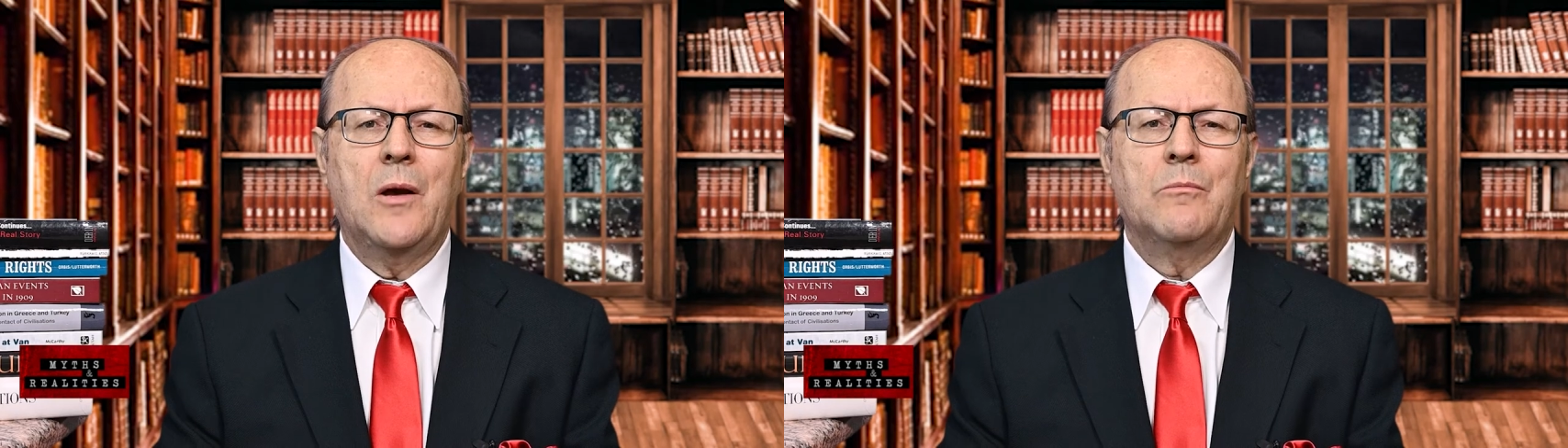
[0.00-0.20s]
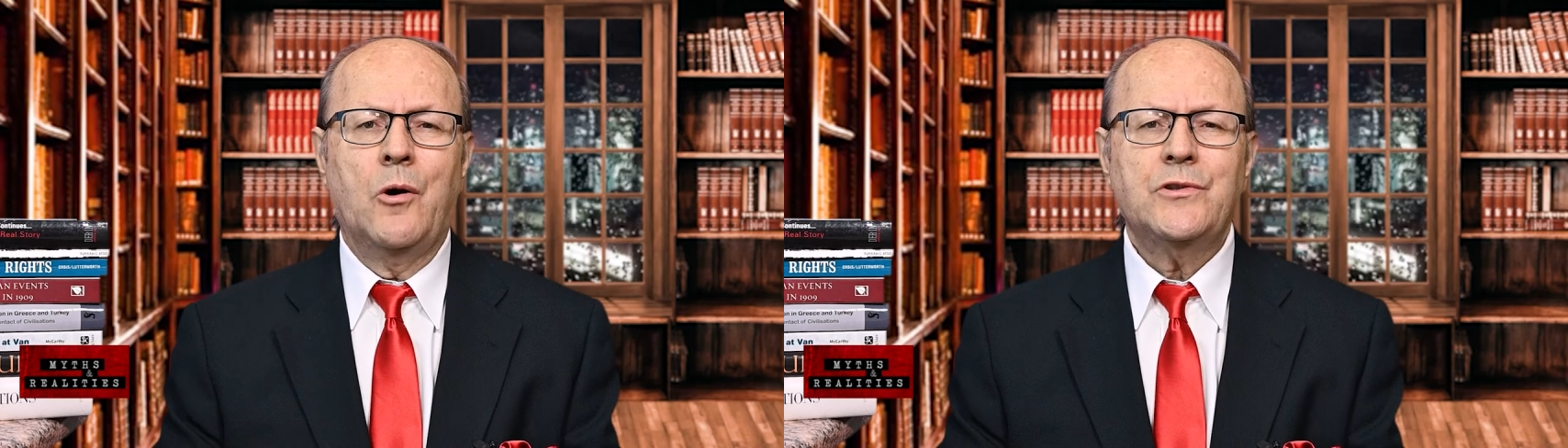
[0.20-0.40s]

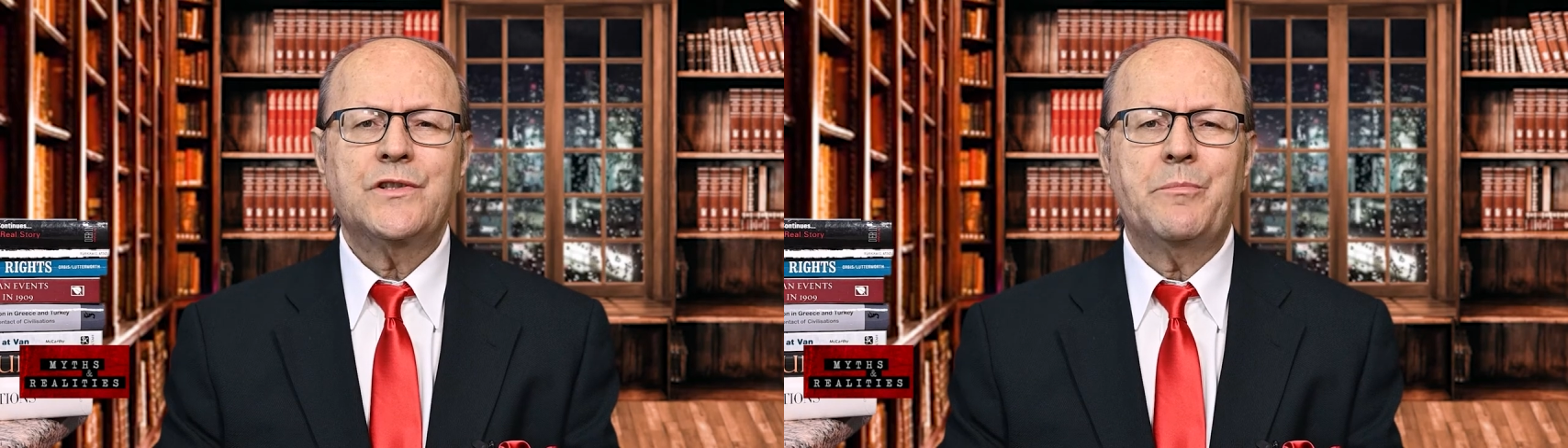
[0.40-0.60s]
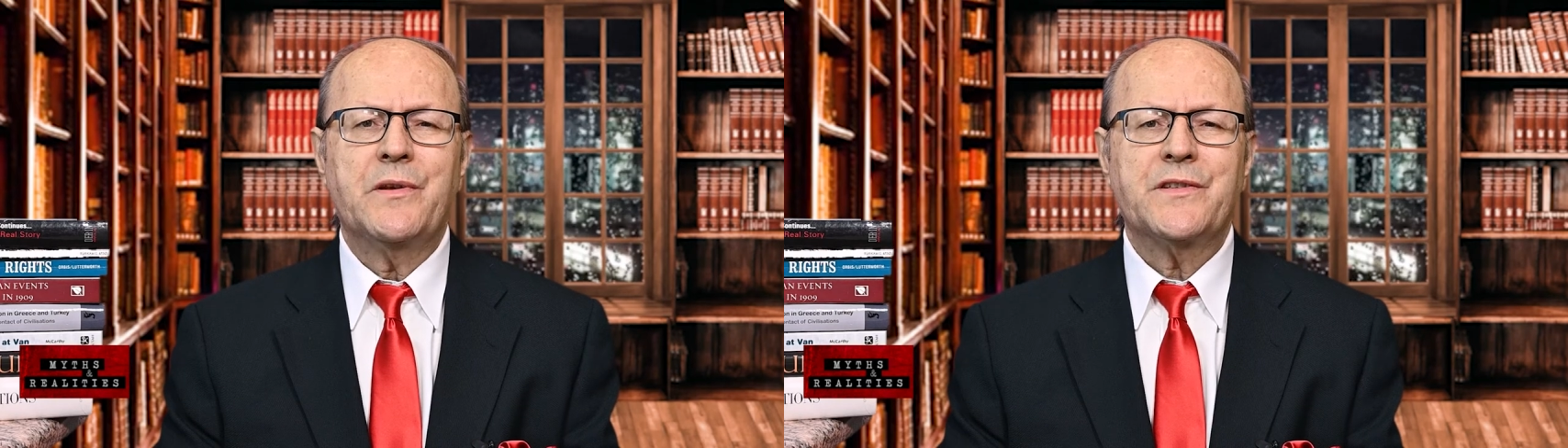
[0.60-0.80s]
Most
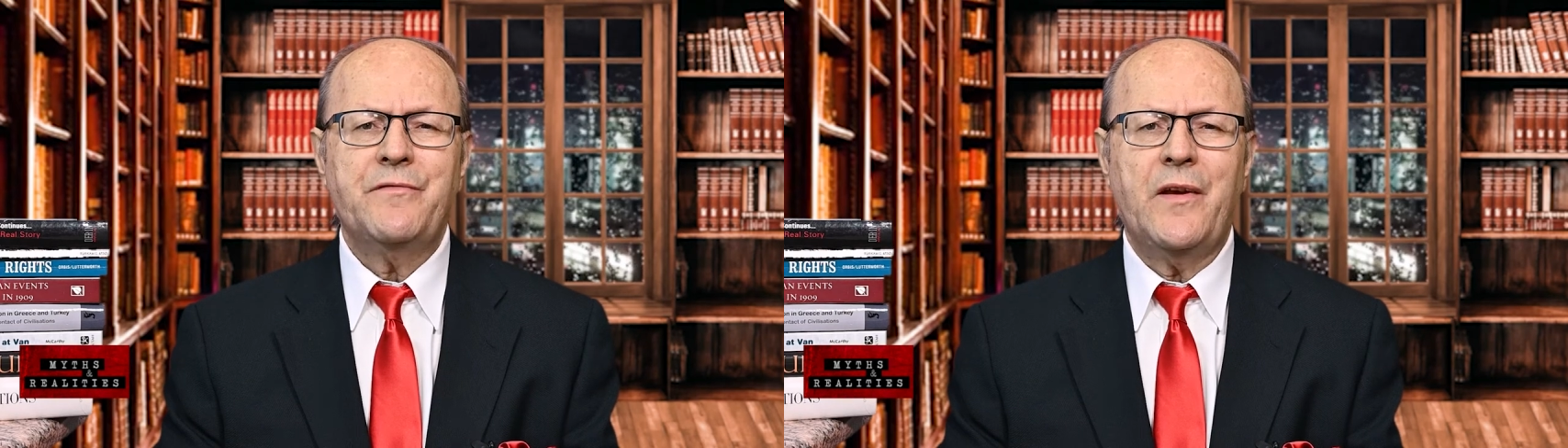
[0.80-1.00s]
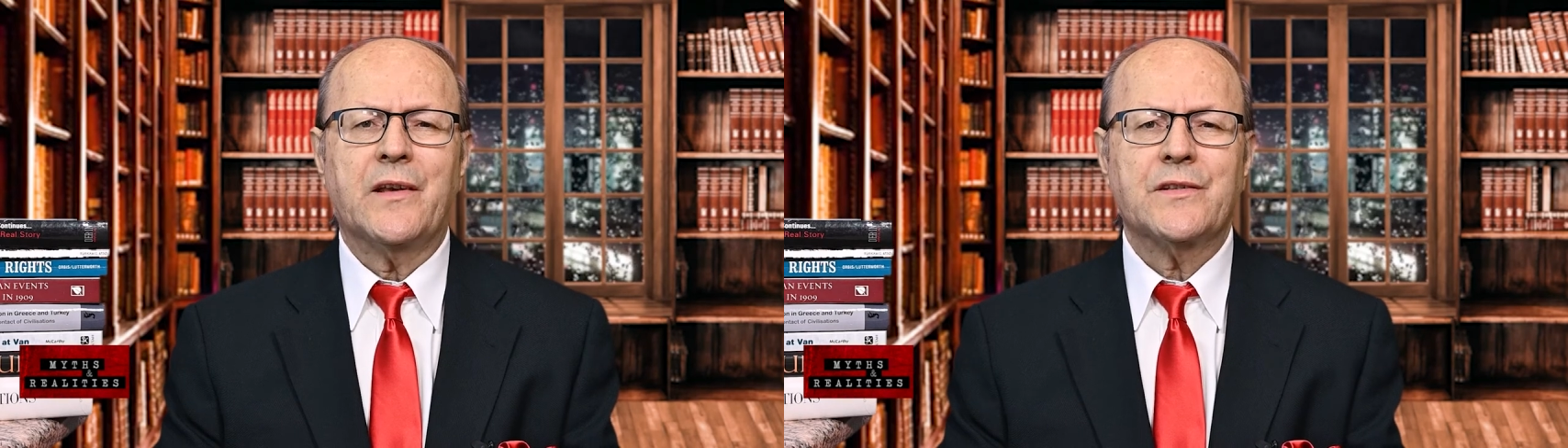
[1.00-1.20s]

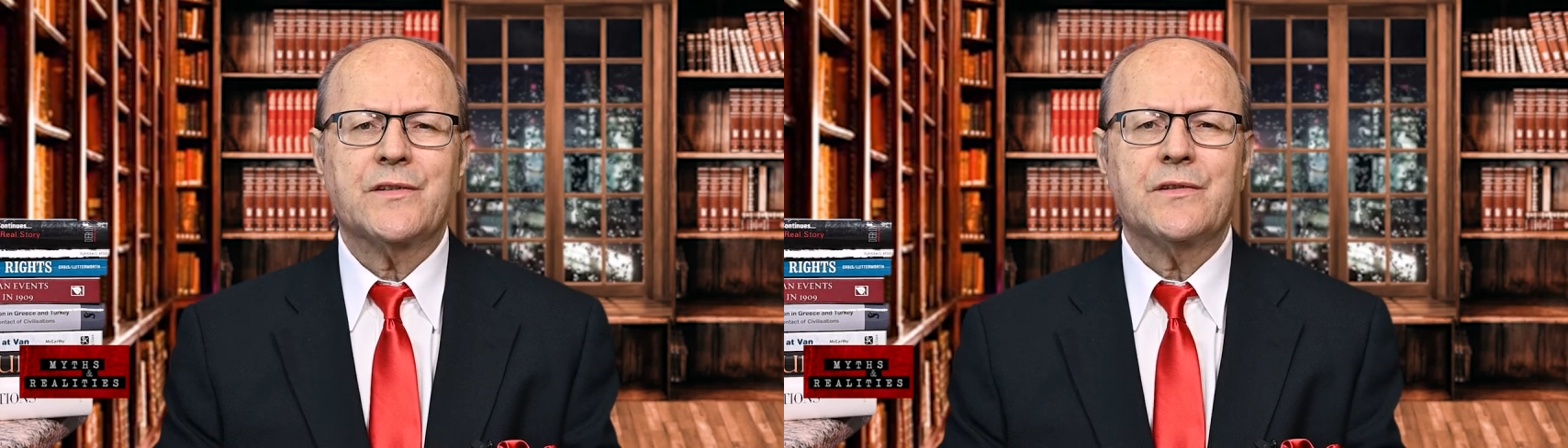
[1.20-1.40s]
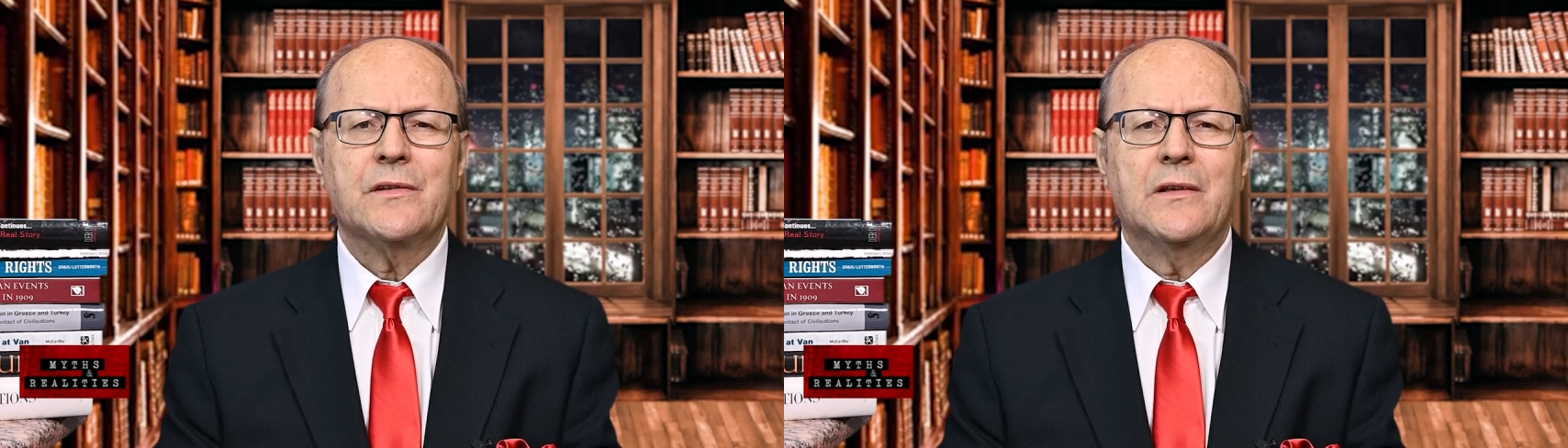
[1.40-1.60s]

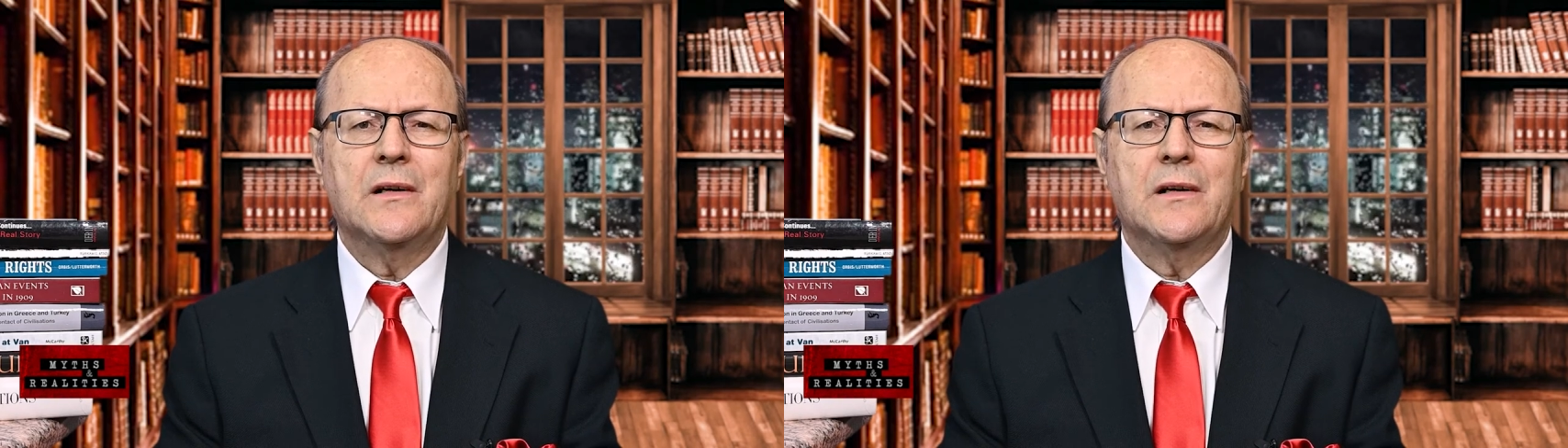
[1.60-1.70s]
specifics